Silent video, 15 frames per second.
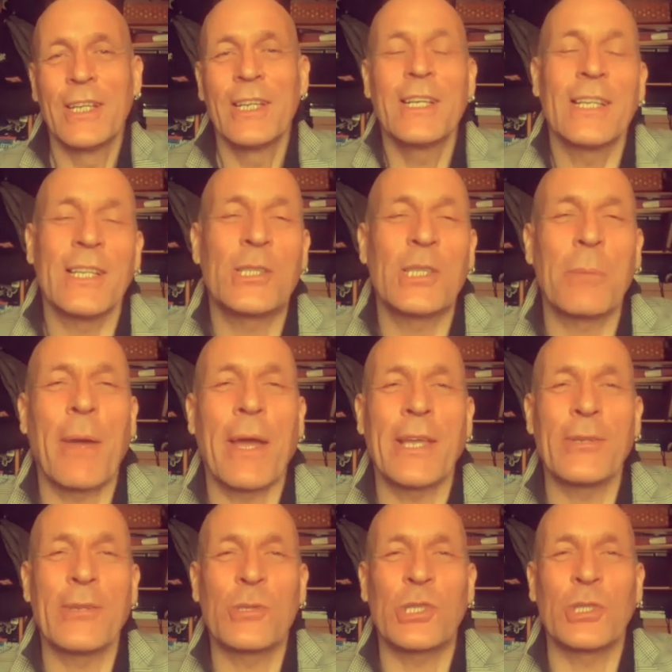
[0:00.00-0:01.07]
At least they pay
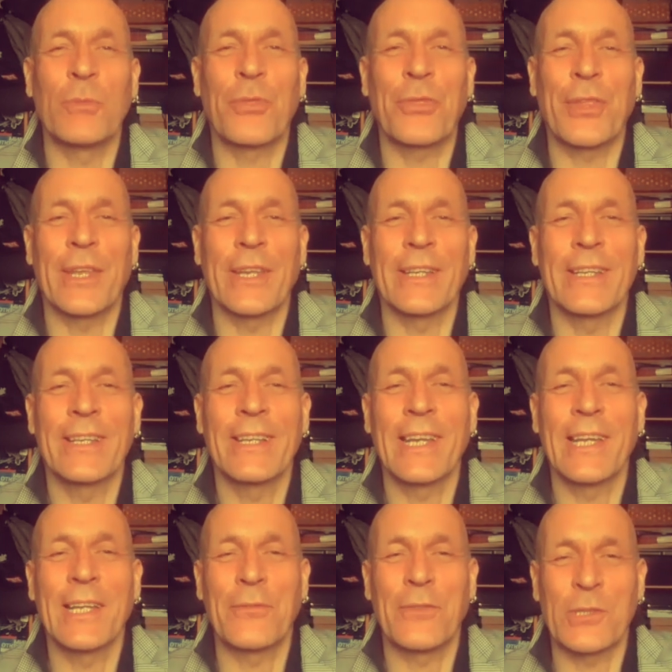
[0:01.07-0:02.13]
you something,
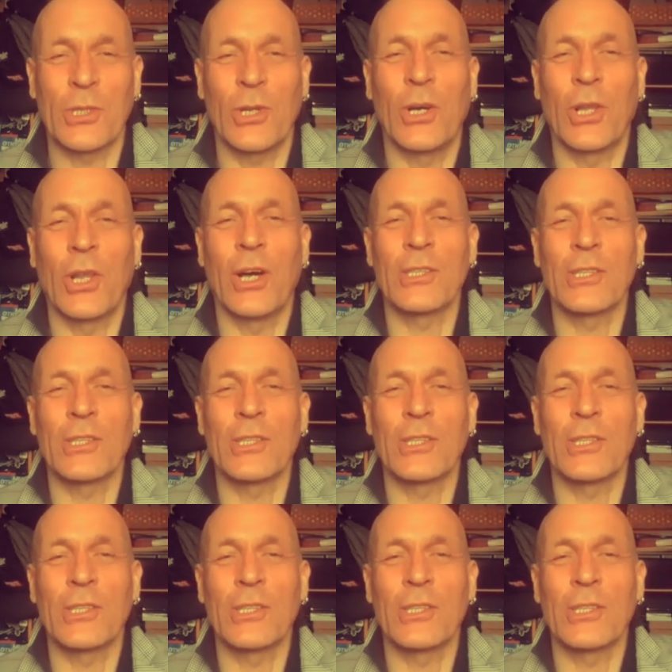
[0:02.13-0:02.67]
even if it's not a lot.